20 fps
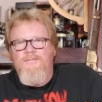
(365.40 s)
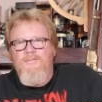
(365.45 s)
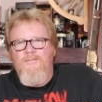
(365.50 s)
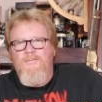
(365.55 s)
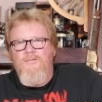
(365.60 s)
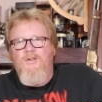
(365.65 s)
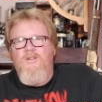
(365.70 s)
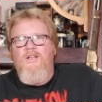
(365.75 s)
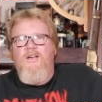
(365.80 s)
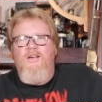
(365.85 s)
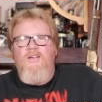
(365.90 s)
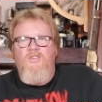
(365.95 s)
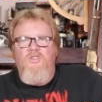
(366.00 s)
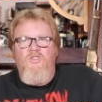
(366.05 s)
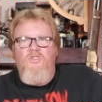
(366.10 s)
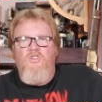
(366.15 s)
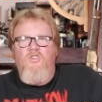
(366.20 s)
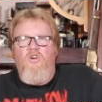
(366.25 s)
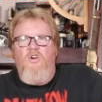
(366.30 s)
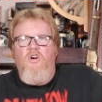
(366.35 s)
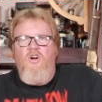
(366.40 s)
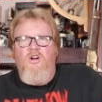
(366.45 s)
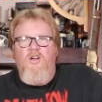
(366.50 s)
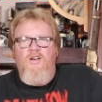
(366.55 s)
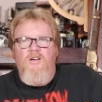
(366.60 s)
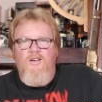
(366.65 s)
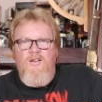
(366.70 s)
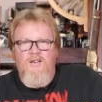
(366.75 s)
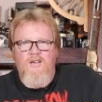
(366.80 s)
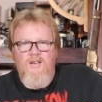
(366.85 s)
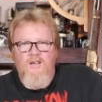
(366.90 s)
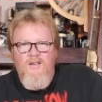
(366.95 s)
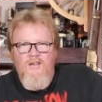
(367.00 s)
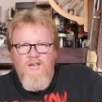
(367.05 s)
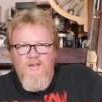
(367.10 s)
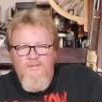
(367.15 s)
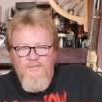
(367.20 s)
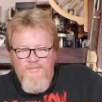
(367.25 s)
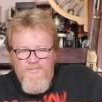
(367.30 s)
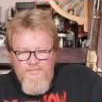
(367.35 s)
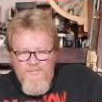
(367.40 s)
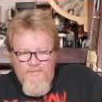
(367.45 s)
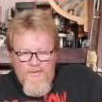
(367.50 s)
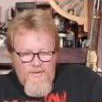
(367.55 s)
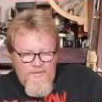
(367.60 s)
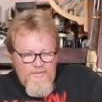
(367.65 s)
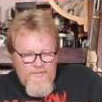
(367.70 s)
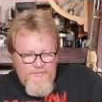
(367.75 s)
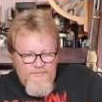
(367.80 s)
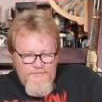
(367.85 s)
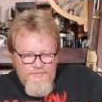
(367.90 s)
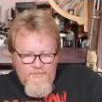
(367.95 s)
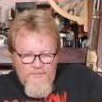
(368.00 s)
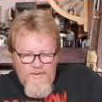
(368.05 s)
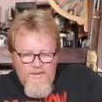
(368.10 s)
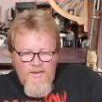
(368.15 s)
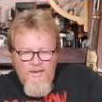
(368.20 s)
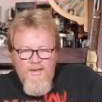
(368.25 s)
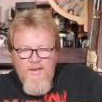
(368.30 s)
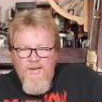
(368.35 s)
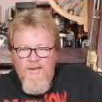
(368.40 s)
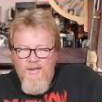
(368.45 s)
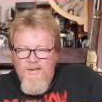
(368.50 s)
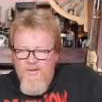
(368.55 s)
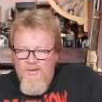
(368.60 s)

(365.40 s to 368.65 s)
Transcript: It's with a like coffee a dark cinnamon roll. I didn't taste any chocolate at all.